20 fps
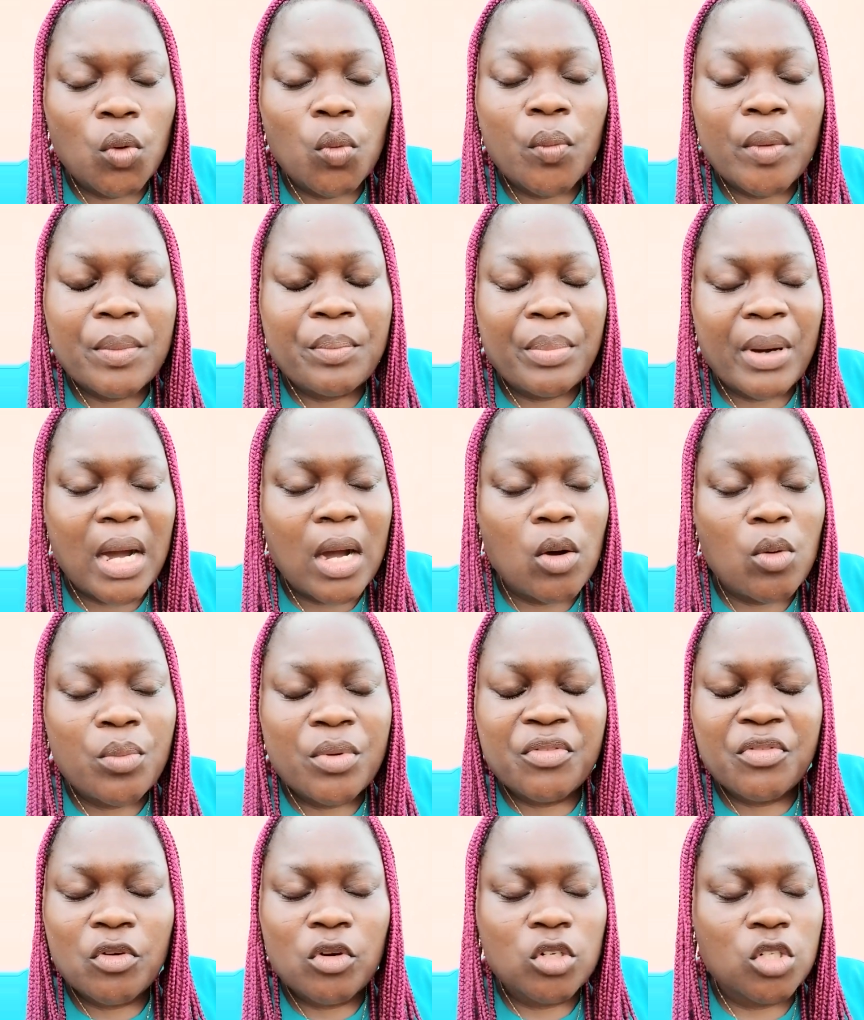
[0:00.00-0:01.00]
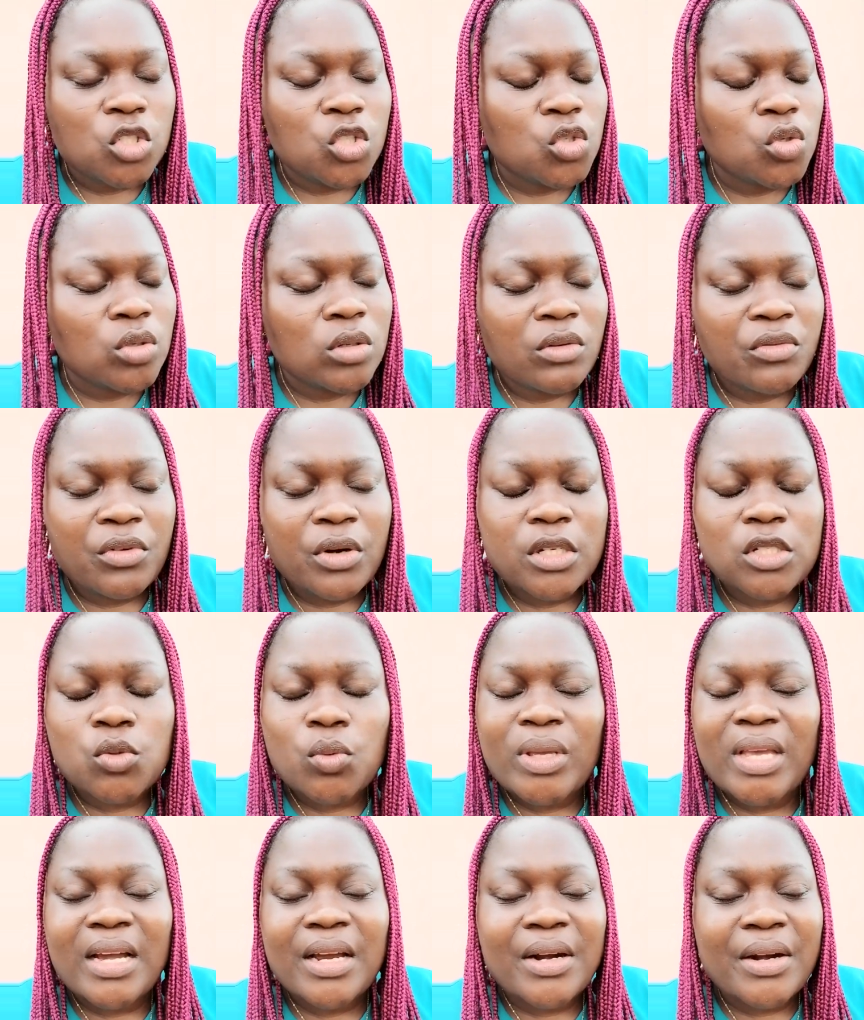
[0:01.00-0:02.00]
We bow before the throne of grace.
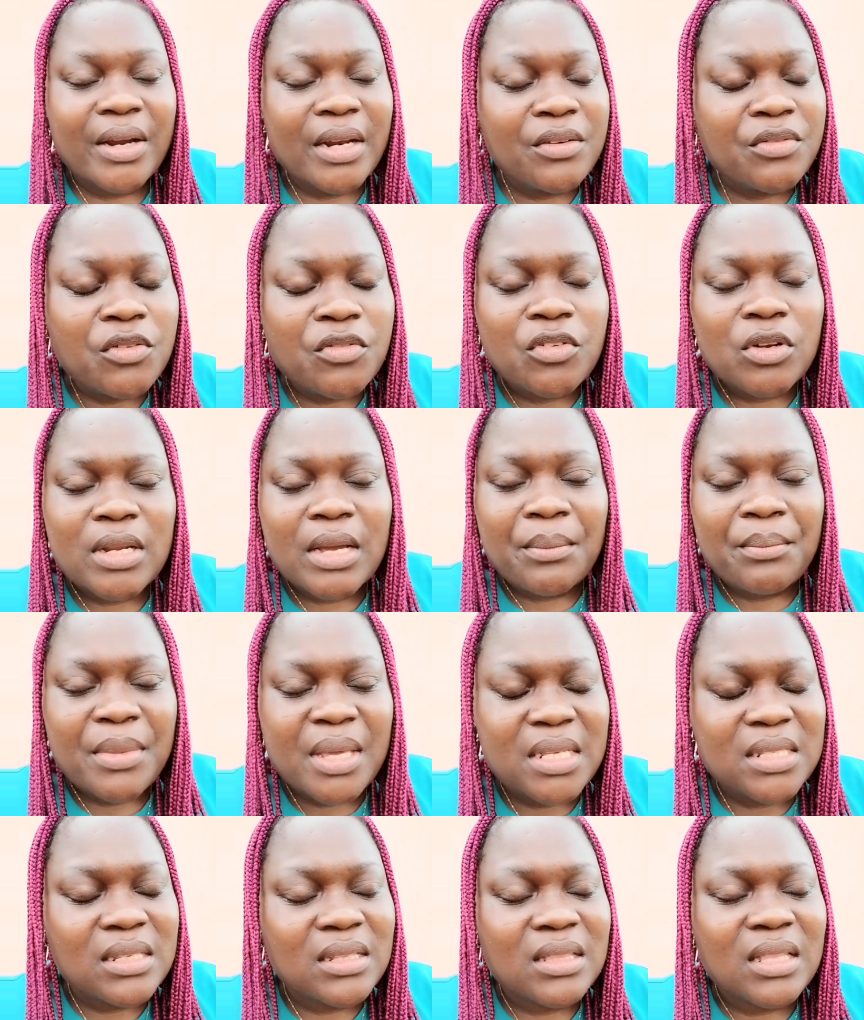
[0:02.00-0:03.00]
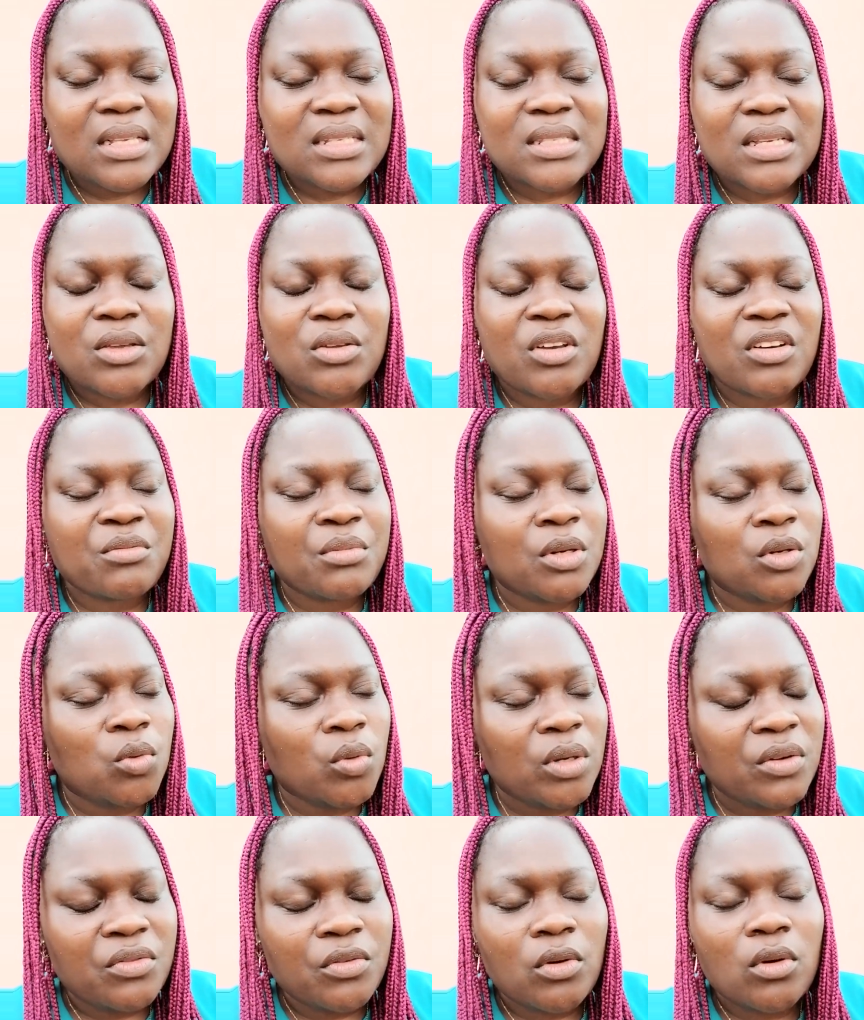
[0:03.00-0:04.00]
We are grateful for the amazing things that you have been
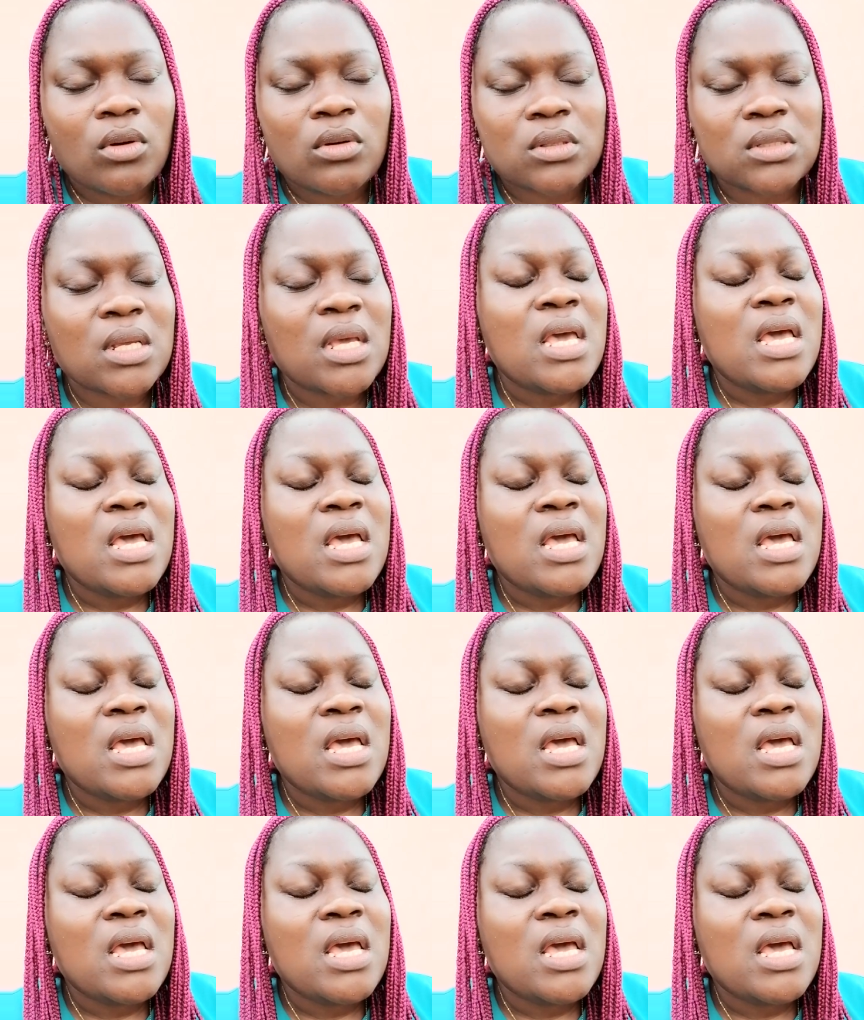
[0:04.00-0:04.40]
doing for us.